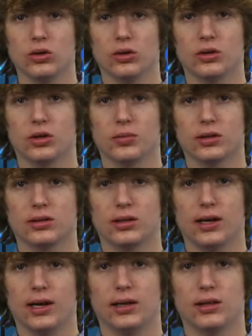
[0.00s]
your yearbook
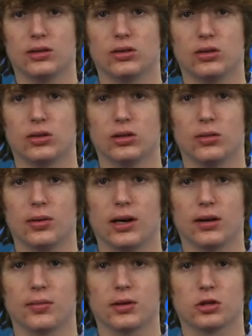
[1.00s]
today. The sooner the
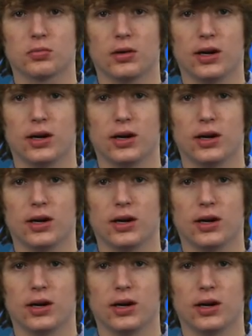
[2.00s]
better because